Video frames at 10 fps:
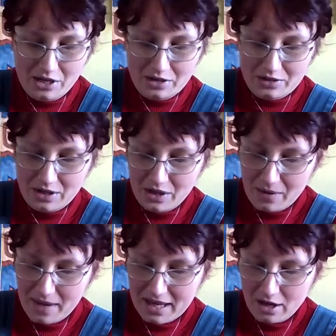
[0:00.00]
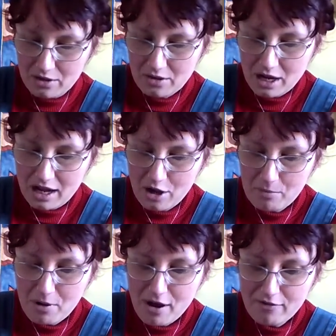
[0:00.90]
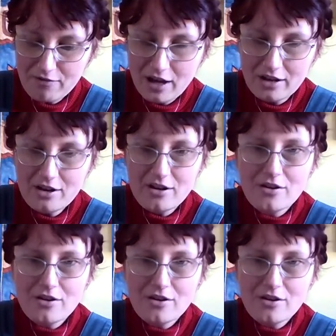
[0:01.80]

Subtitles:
So there we go. I hope you have fun